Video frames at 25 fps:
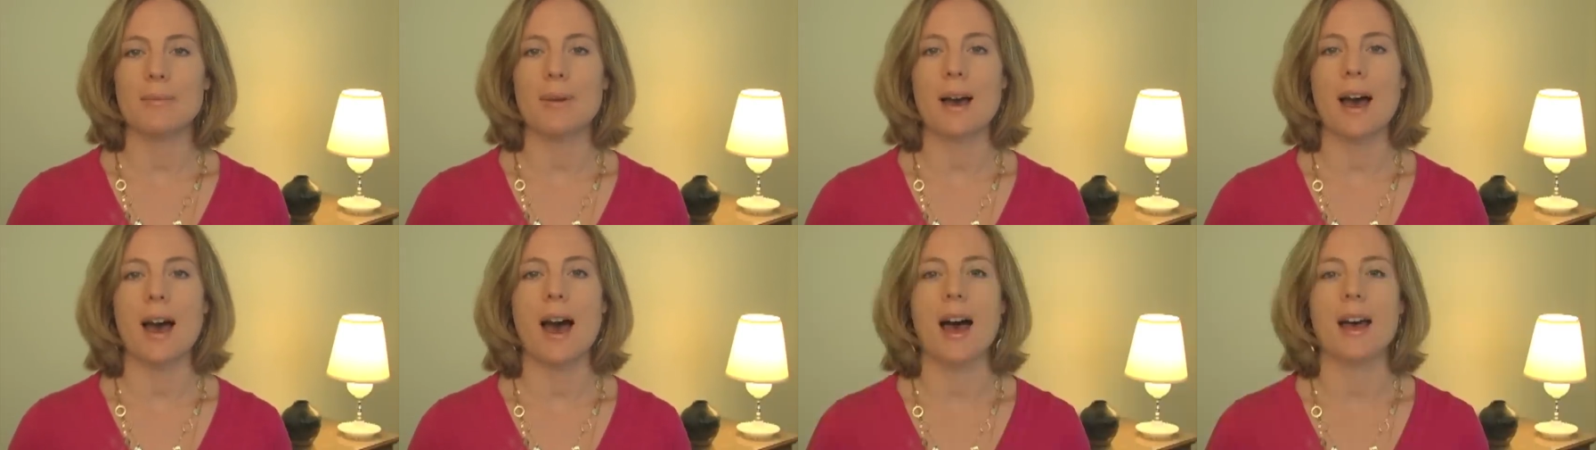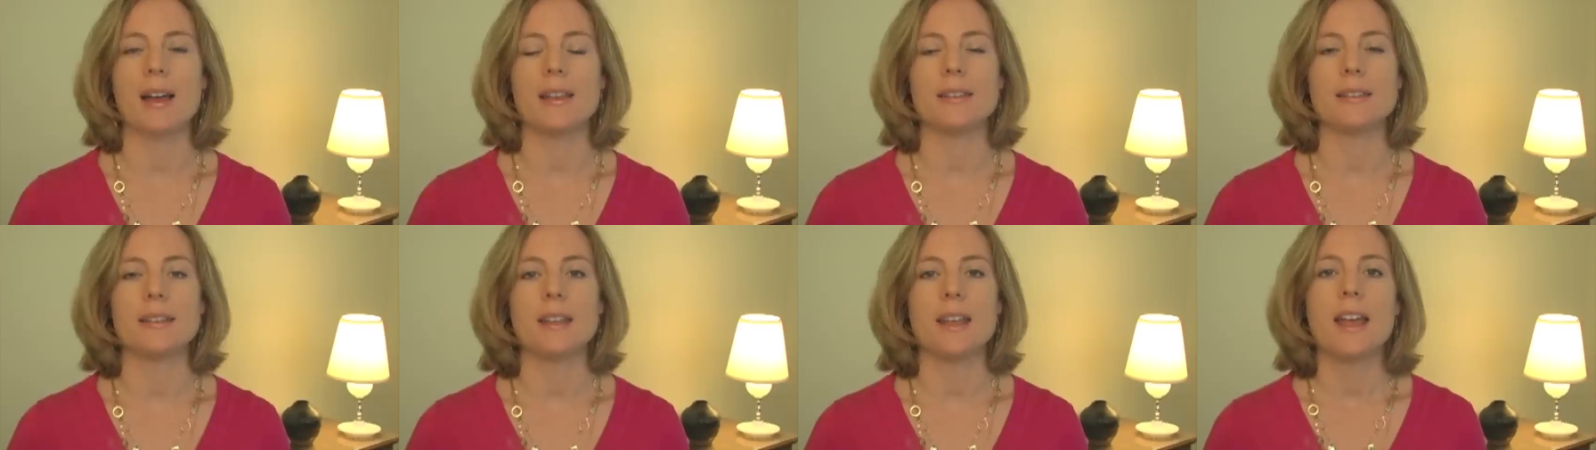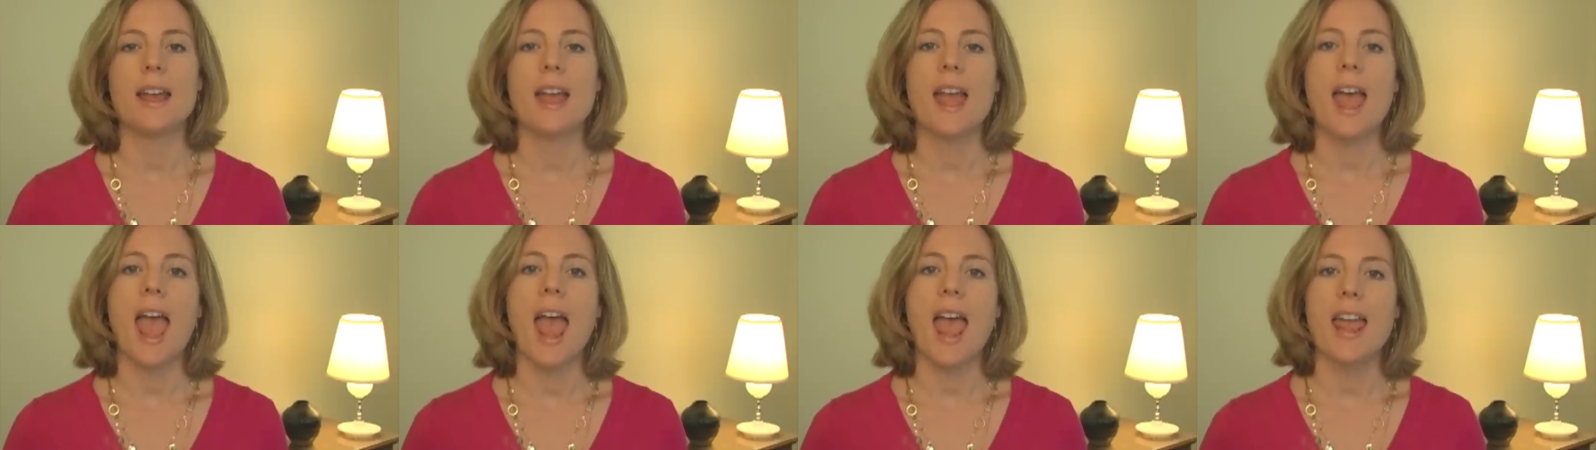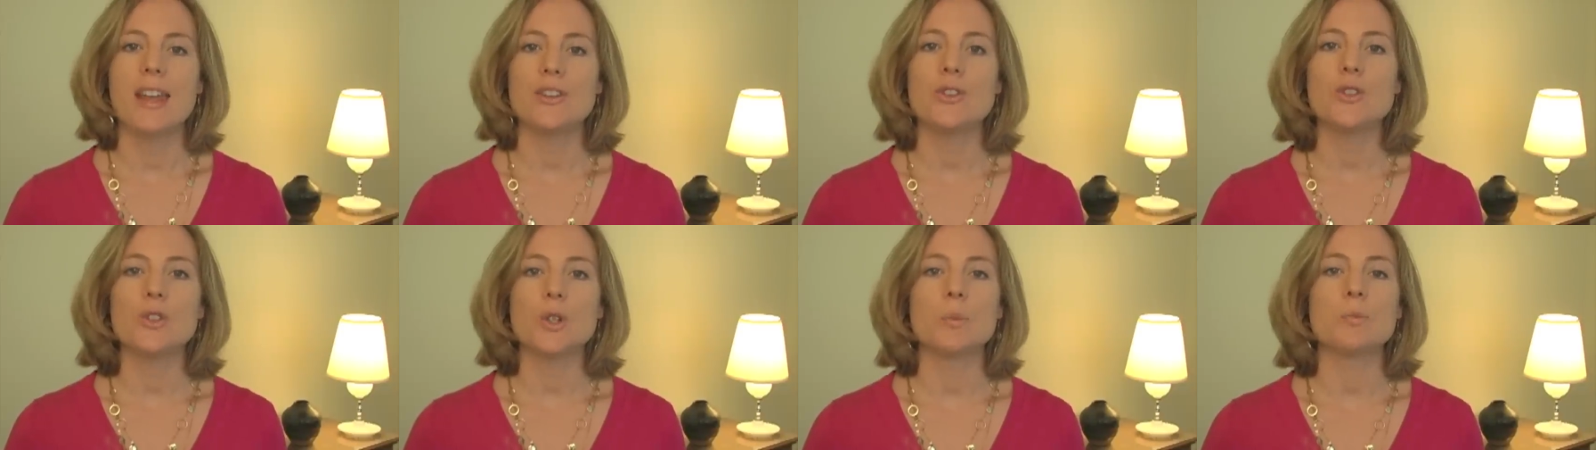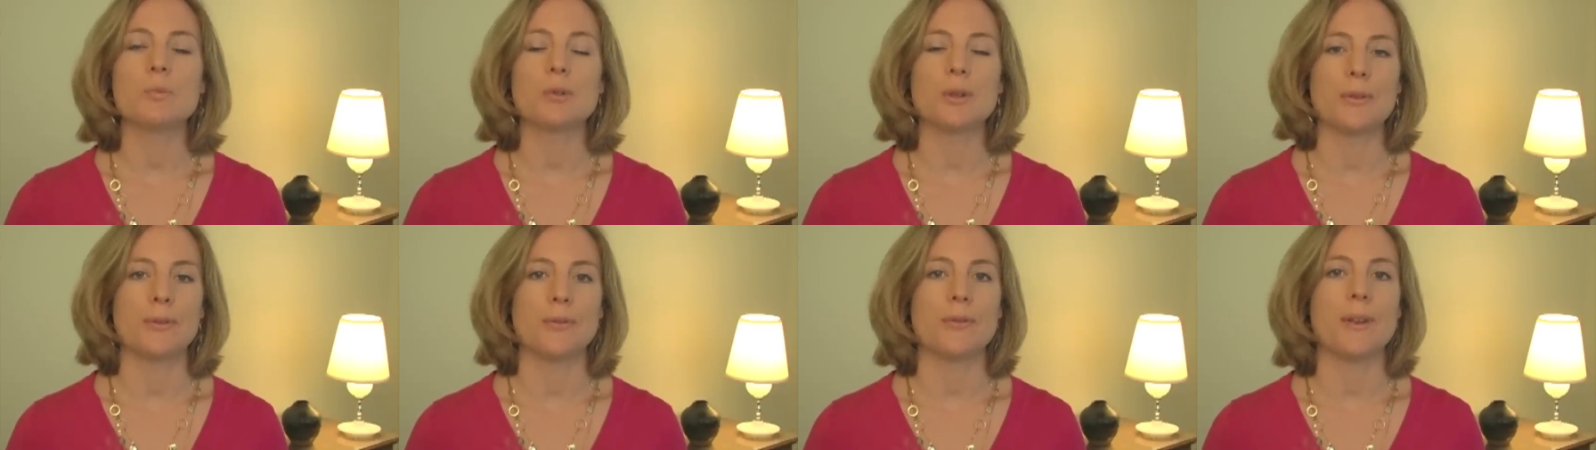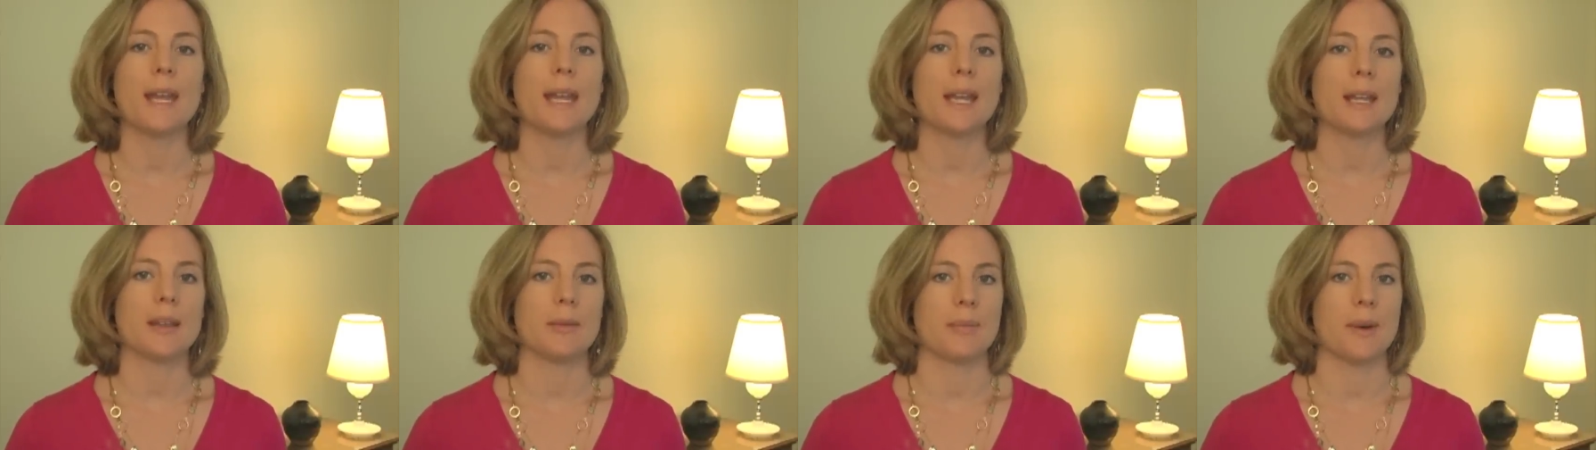part, and your
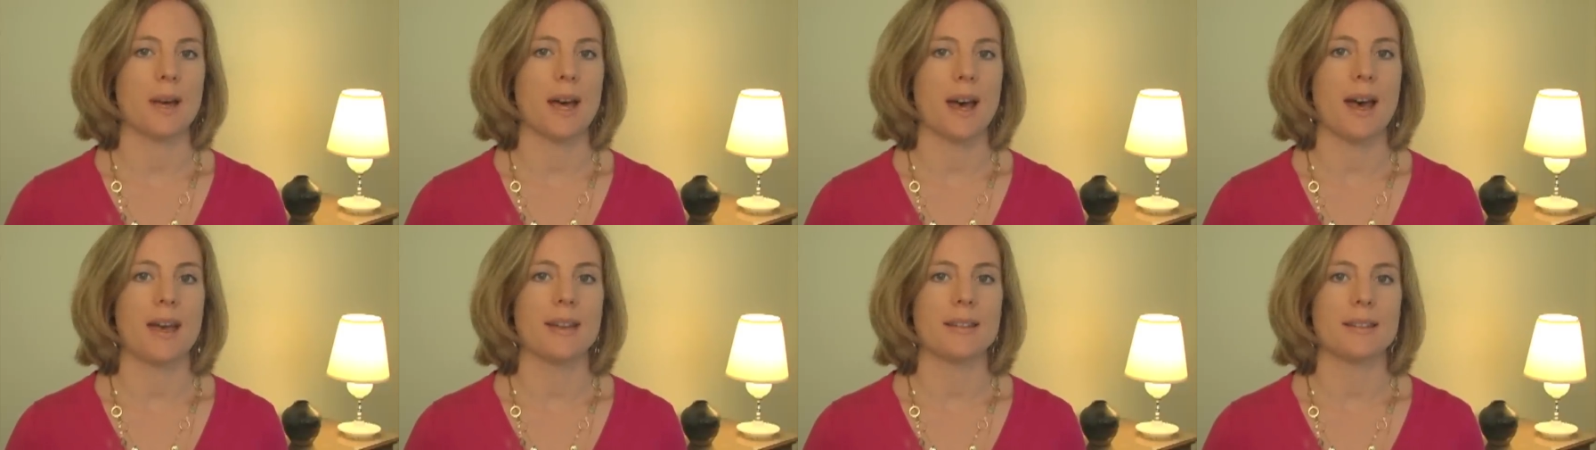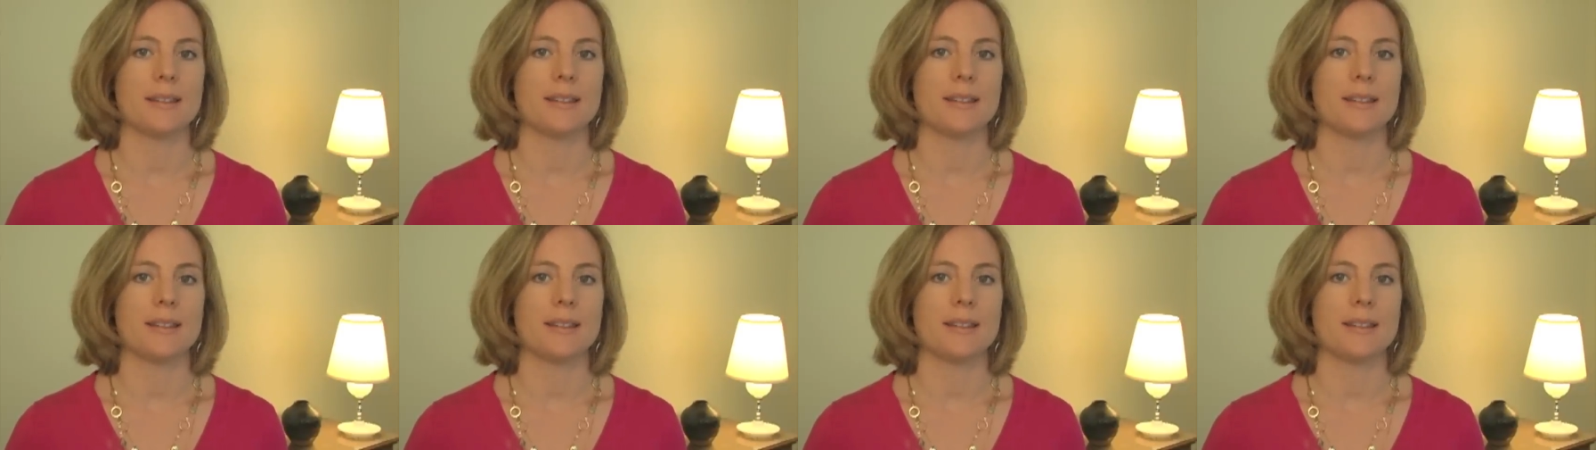prophetic part.